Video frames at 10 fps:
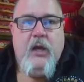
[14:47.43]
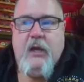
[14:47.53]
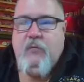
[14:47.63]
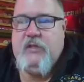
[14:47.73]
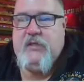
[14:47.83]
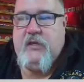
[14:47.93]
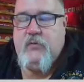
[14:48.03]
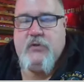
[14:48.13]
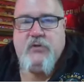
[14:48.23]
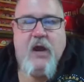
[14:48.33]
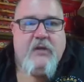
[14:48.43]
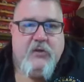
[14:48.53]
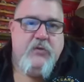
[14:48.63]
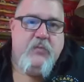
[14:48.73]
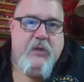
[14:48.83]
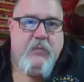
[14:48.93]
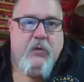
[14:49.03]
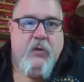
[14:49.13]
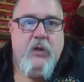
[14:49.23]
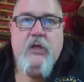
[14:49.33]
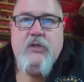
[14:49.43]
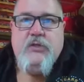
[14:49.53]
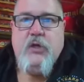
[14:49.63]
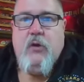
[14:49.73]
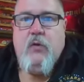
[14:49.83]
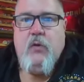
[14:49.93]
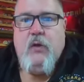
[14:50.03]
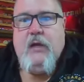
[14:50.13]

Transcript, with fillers: and we tend to attract good people. So